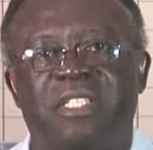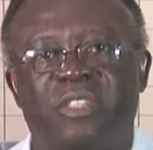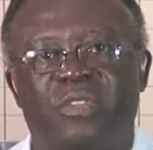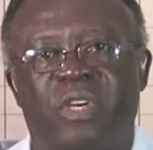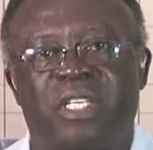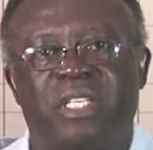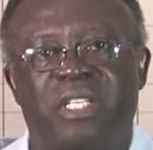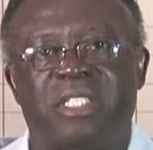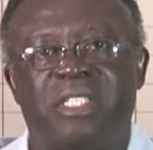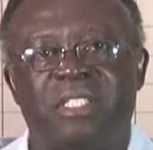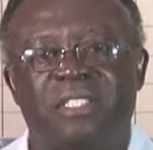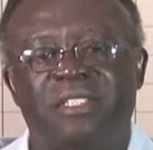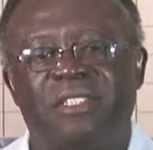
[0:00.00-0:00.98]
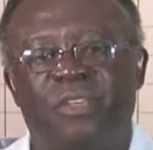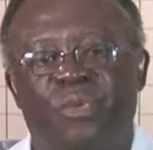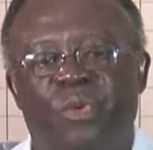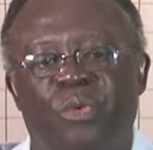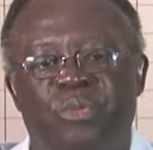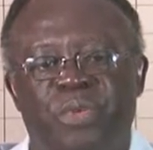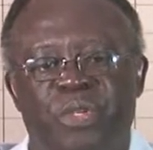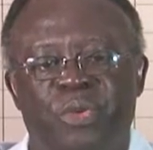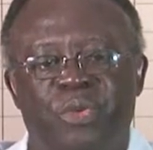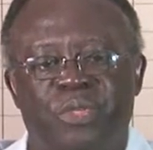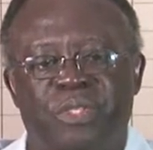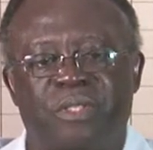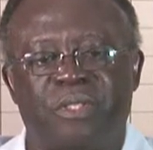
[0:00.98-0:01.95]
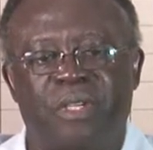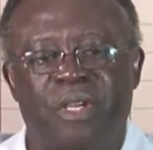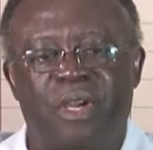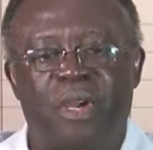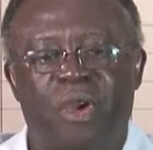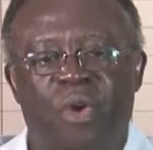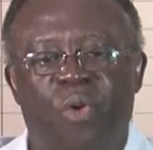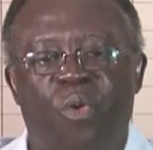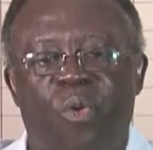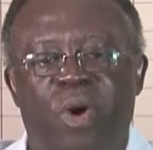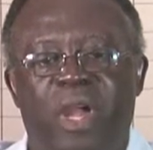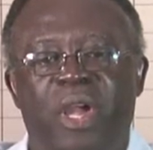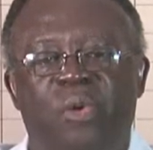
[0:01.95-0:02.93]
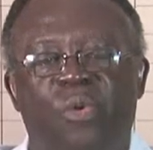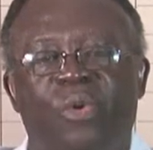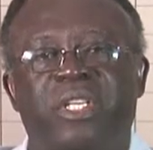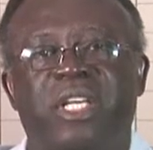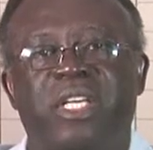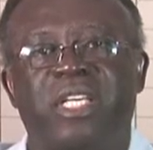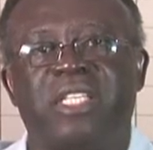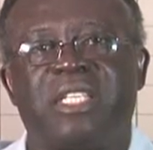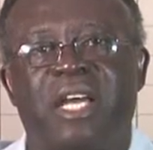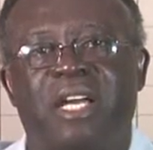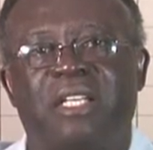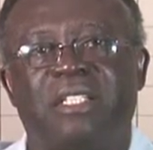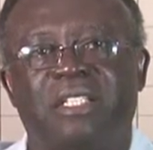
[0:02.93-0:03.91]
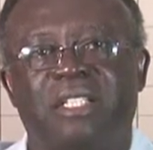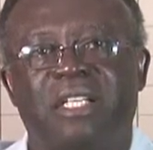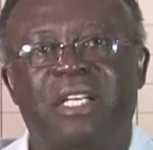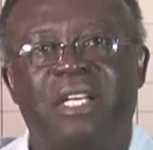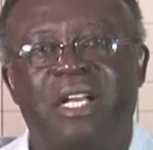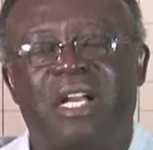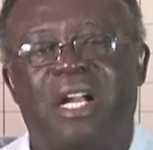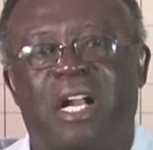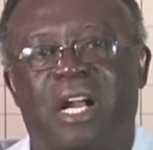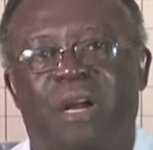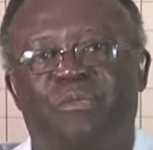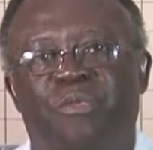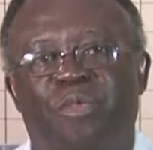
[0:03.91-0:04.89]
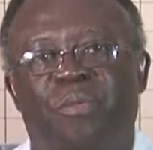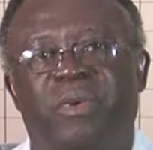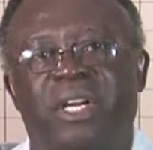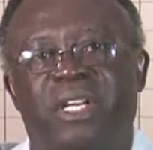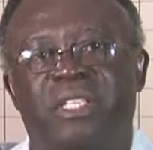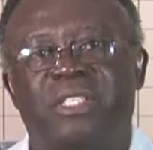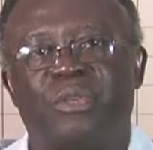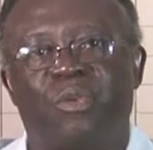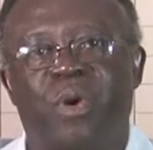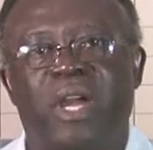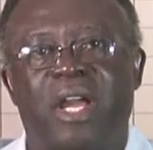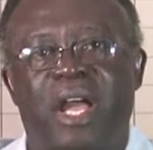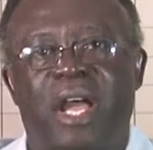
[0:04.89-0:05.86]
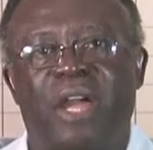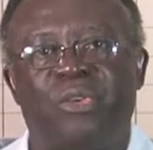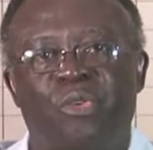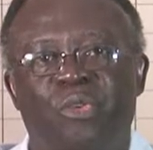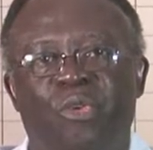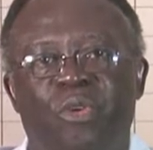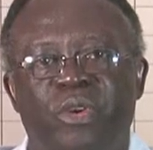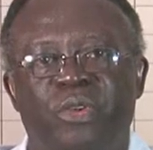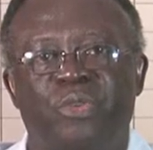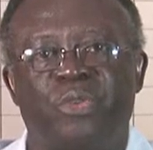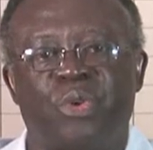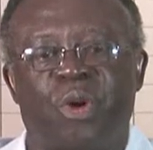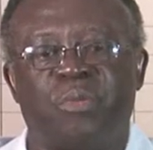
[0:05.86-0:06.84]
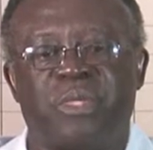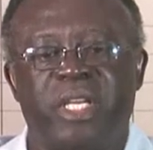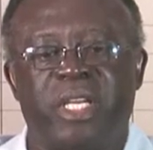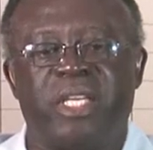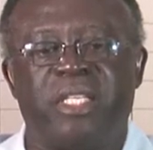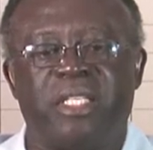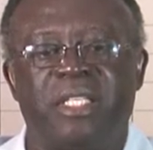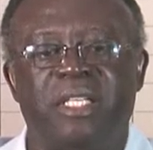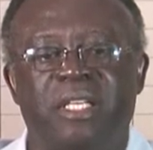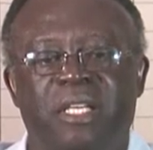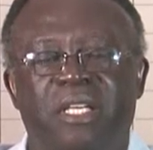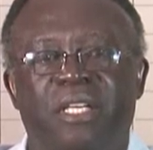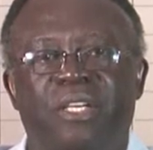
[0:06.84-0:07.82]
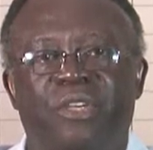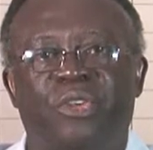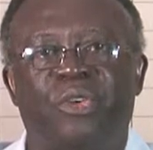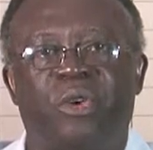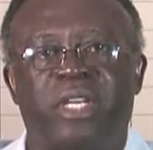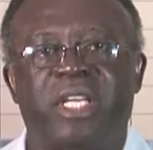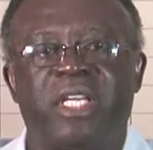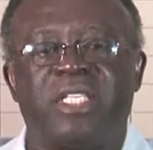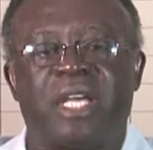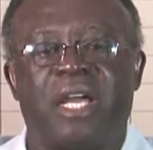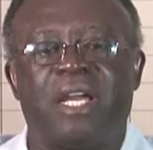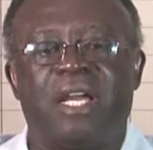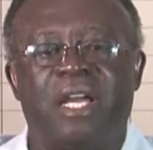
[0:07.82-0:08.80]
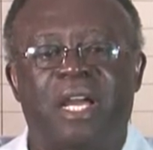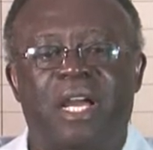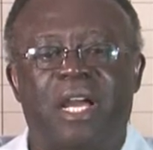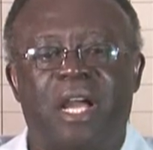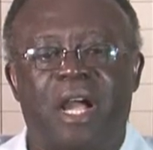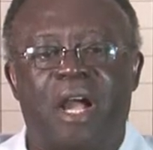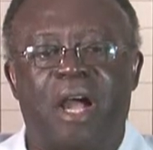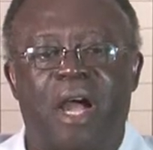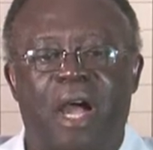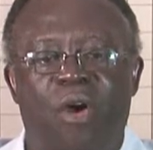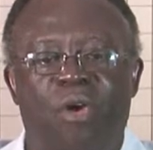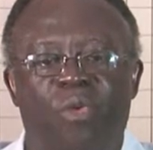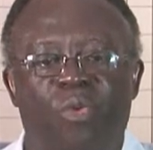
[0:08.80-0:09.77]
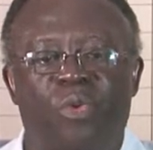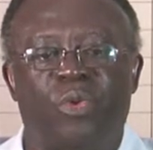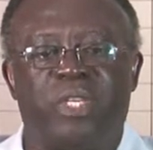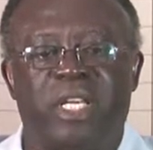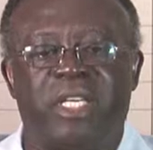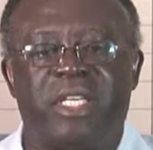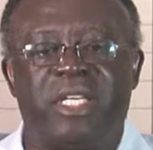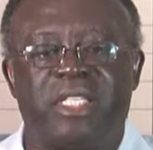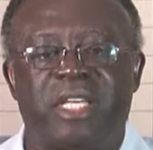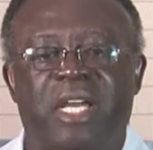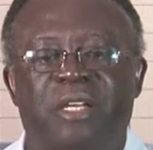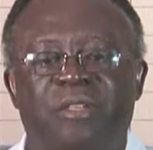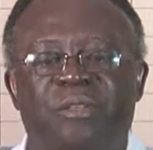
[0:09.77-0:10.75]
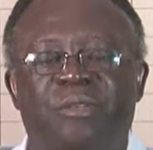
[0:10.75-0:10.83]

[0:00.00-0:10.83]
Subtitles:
strategy will be used? Where will the data come from? That is, where are you going to obtain your data? How will the data